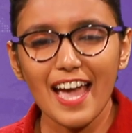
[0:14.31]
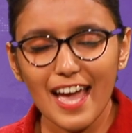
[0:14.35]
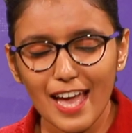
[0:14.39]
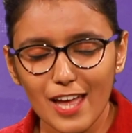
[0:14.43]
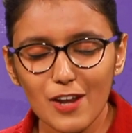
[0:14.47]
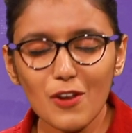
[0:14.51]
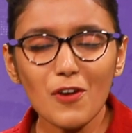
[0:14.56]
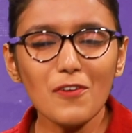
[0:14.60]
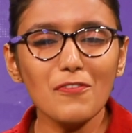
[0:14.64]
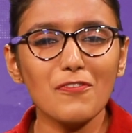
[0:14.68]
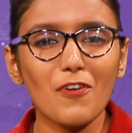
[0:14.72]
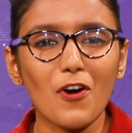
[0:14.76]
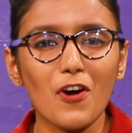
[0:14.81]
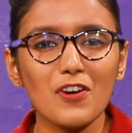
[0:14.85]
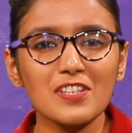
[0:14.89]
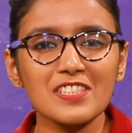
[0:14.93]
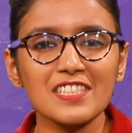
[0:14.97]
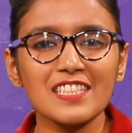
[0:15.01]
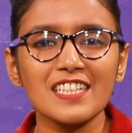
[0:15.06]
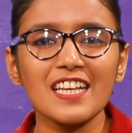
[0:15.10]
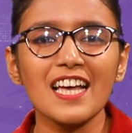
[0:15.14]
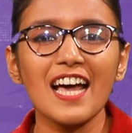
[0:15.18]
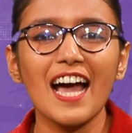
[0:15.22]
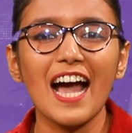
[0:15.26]
Hello
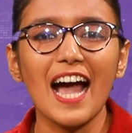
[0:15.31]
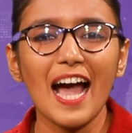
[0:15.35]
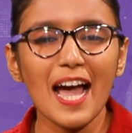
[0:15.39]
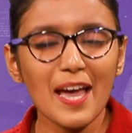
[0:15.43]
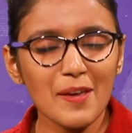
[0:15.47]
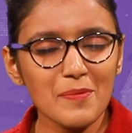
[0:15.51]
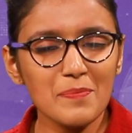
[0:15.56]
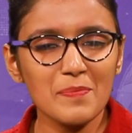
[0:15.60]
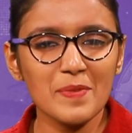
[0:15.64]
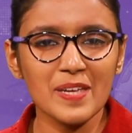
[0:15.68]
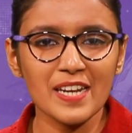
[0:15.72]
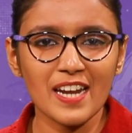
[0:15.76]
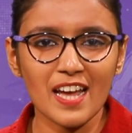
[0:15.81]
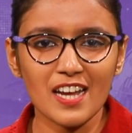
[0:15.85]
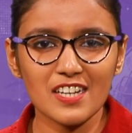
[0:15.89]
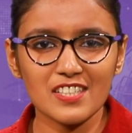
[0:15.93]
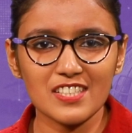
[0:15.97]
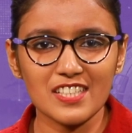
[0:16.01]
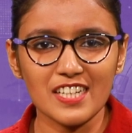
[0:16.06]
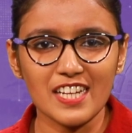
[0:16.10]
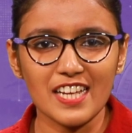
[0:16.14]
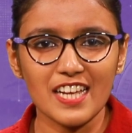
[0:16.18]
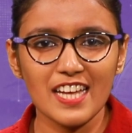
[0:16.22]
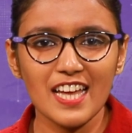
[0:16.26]
folks, I am
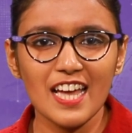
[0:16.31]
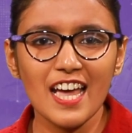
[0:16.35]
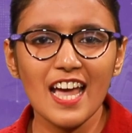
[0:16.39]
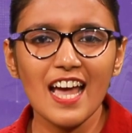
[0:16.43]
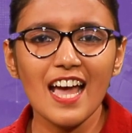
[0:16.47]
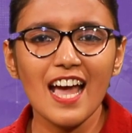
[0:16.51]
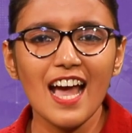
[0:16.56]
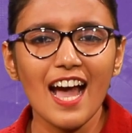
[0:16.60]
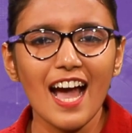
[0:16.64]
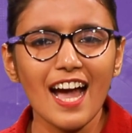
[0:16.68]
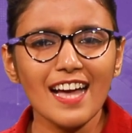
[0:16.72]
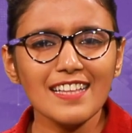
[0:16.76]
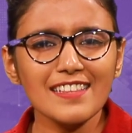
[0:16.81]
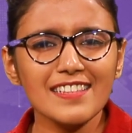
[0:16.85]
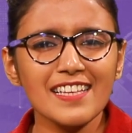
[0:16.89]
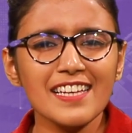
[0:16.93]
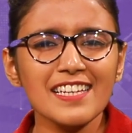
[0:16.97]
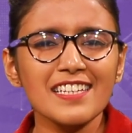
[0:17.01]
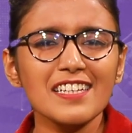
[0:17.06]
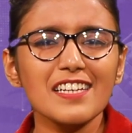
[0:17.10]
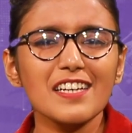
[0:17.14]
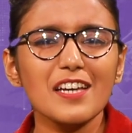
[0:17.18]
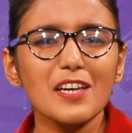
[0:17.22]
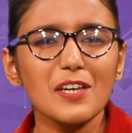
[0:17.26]
Meenakshi. I
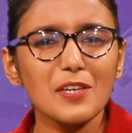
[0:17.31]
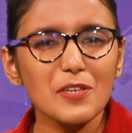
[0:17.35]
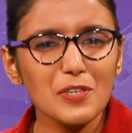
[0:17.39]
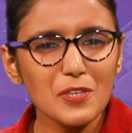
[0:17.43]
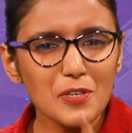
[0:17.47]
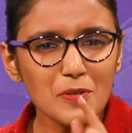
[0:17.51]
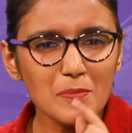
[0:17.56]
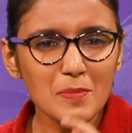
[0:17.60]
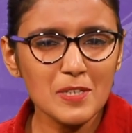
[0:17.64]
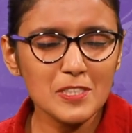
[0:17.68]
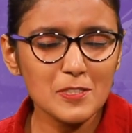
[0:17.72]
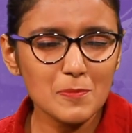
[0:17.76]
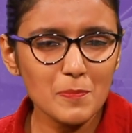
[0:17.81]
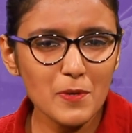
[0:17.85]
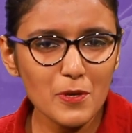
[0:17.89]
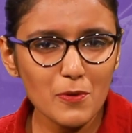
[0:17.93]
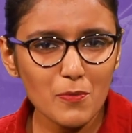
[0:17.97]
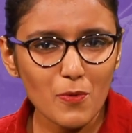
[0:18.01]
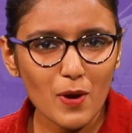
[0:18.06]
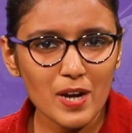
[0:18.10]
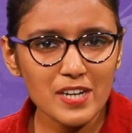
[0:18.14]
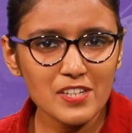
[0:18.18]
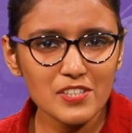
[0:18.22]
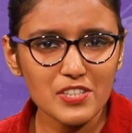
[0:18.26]
think you must be
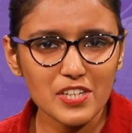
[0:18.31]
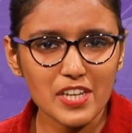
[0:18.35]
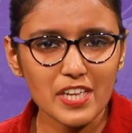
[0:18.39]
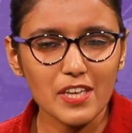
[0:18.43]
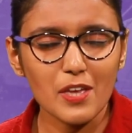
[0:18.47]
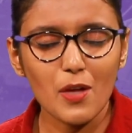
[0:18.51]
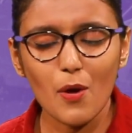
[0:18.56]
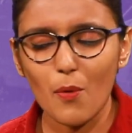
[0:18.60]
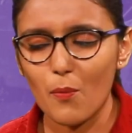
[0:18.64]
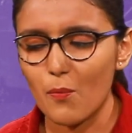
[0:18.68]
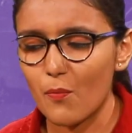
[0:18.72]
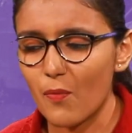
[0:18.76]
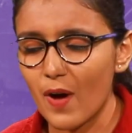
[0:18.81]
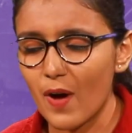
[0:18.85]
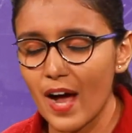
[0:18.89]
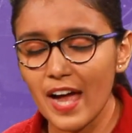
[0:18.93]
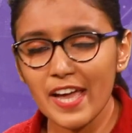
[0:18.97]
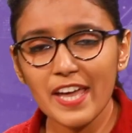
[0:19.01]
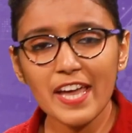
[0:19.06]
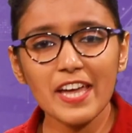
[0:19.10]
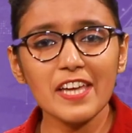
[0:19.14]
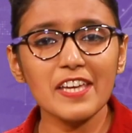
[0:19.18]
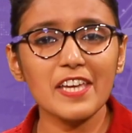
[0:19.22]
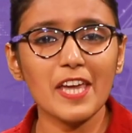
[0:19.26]
wondering
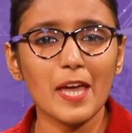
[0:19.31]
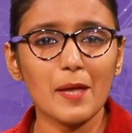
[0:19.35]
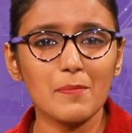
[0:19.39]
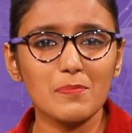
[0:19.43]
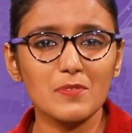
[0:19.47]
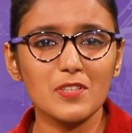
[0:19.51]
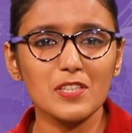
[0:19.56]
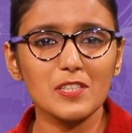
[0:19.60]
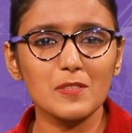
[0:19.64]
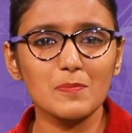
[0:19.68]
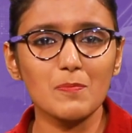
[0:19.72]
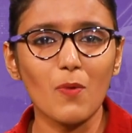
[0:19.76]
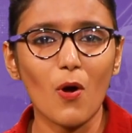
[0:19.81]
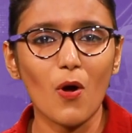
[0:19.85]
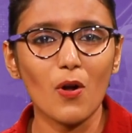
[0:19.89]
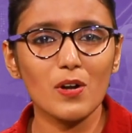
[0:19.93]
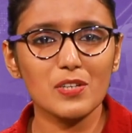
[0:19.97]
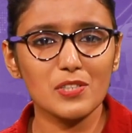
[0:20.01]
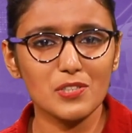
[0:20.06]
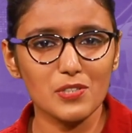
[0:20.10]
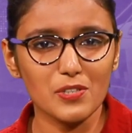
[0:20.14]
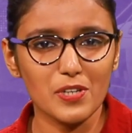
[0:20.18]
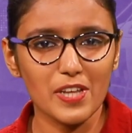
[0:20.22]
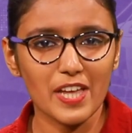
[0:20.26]
why I kept this ball
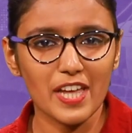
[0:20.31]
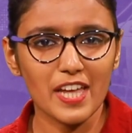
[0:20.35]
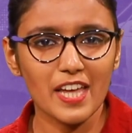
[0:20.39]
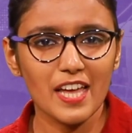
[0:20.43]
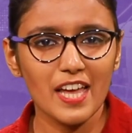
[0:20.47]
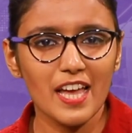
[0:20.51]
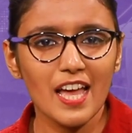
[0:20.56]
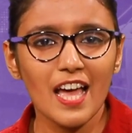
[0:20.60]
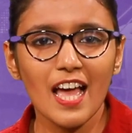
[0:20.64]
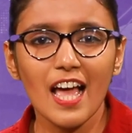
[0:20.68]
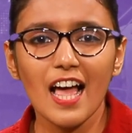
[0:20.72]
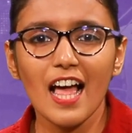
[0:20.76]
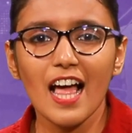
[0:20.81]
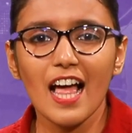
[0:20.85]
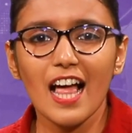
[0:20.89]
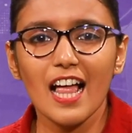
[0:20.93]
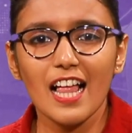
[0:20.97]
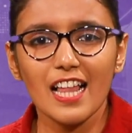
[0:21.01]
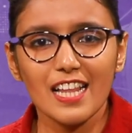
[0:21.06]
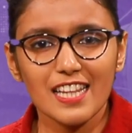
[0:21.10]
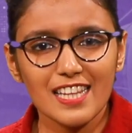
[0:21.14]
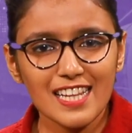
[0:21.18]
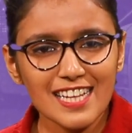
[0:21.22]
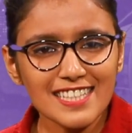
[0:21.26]
today.
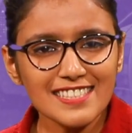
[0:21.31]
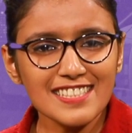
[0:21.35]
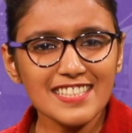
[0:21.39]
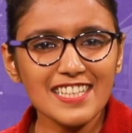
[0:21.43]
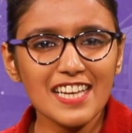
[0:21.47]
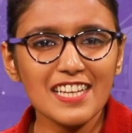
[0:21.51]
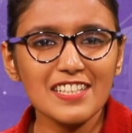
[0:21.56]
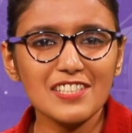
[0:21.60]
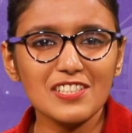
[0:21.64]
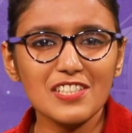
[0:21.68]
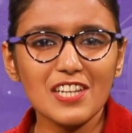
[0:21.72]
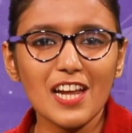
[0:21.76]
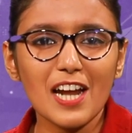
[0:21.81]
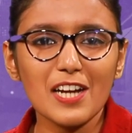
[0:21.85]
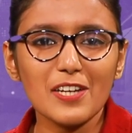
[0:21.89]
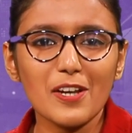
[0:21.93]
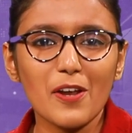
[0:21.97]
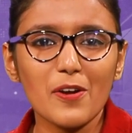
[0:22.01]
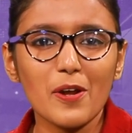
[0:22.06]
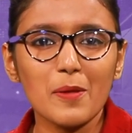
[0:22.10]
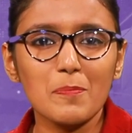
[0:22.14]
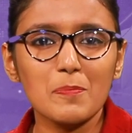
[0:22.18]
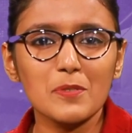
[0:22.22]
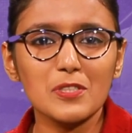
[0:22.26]
Let's kickstart
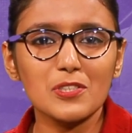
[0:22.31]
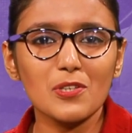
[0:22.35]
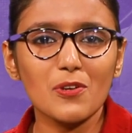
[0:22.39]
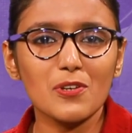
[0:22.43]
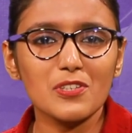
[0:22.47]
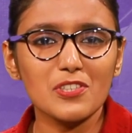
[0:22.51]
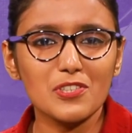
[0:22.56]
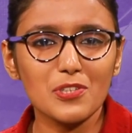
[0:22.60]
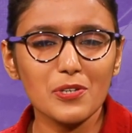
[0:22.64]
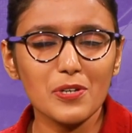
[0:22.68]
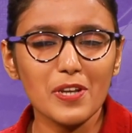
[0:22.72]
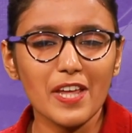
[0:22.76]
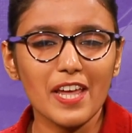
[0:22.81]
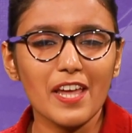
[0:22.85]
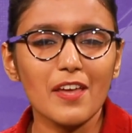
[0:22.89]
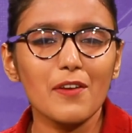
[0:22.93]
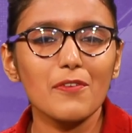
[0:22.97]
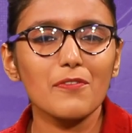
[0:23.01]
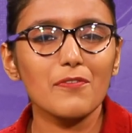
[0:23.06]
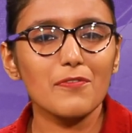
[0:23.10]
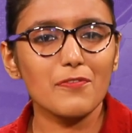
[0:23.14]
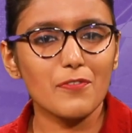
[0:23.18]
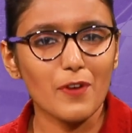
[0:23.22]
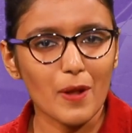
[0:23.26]
our episode today
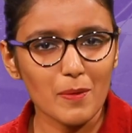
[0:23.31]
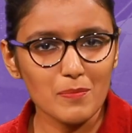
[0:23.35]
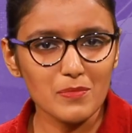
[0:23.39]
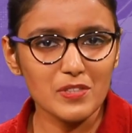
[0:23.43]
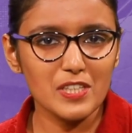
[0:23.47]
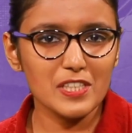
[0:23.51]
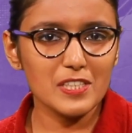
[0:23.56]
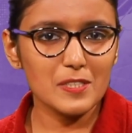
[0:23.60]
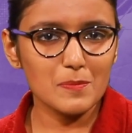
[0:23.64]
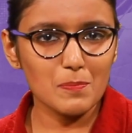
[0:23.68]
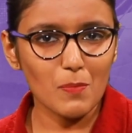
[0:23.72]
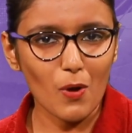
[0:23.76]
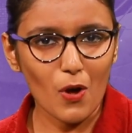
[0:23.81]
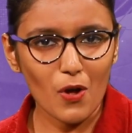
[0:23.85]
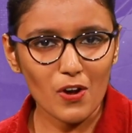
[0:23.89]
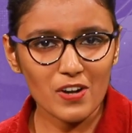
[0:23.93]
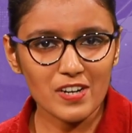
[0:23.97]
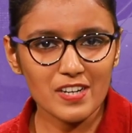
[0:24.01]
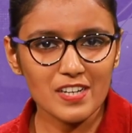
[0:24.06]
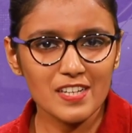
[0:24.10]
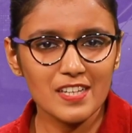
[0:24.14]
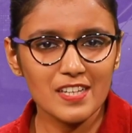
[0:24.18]
from this ball.